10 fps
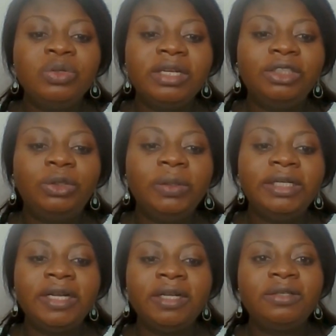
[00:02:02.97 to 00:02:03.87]

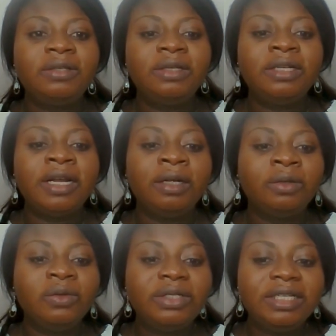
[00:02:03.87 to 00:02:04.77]
electronic
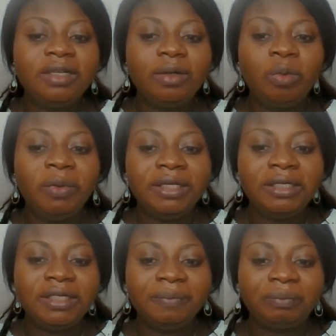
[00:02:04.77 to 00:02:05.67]
diagnostic
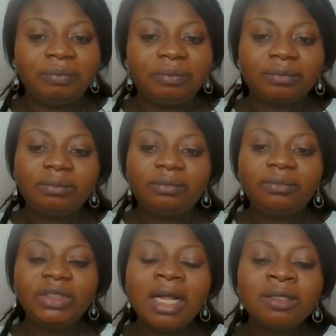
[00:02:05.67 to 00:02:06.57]
equipment
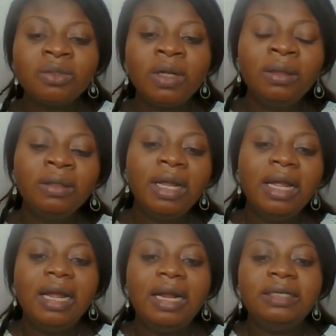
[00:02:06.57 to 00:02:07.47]
as well.
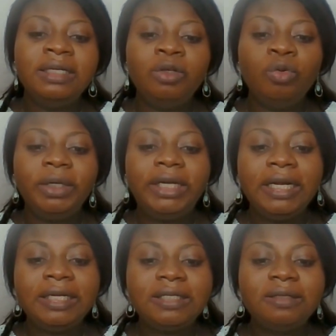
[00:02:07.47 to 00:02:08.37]
They
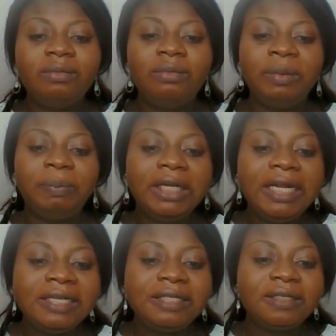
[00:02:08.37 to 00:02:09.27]
lubricate,
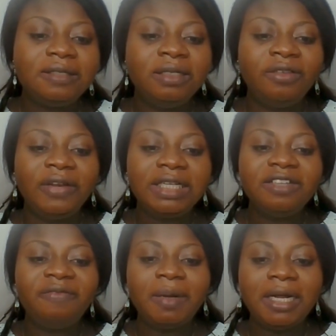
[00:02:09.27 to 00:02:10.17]
replace
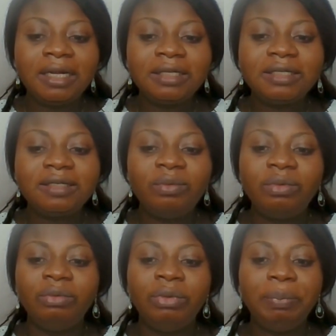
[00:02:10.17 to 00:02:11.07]
defective parts,
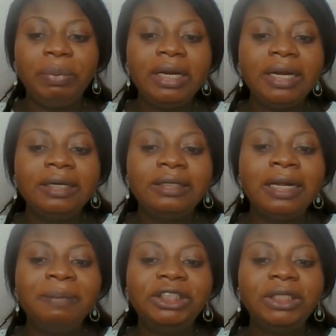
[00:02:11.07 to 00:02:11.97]
repair
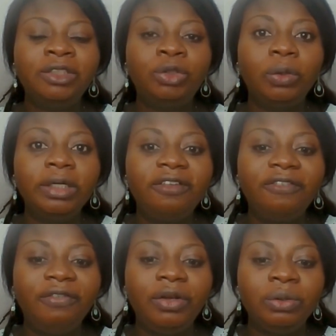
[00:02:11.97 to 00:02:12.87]
damaged hydraulic
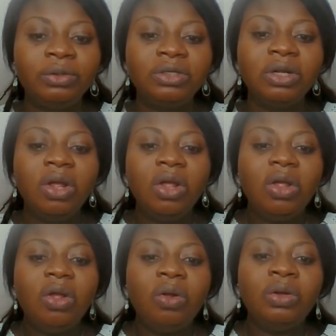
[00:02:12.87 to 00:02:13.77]
fields
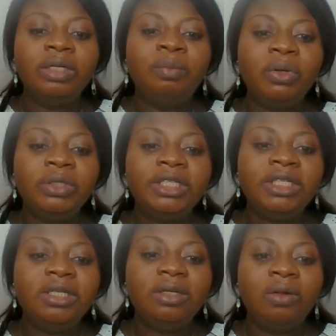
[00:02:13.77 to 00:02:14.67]
on the
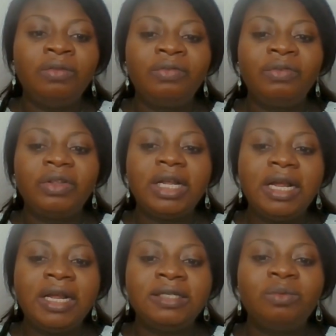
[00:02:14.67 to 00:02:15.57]
body of
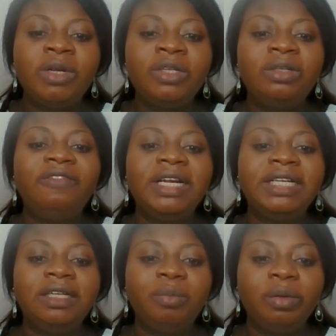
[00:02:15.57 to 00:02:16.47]
cars. Where do they
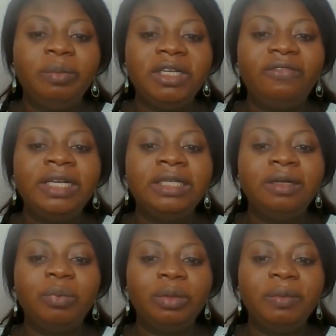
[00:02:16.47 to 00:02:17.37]
find employment? They find
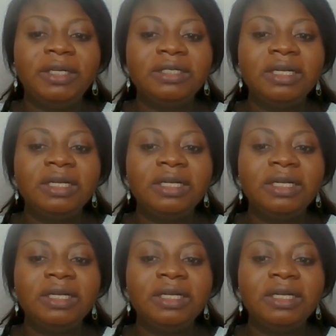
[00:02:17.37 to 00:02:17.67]
employment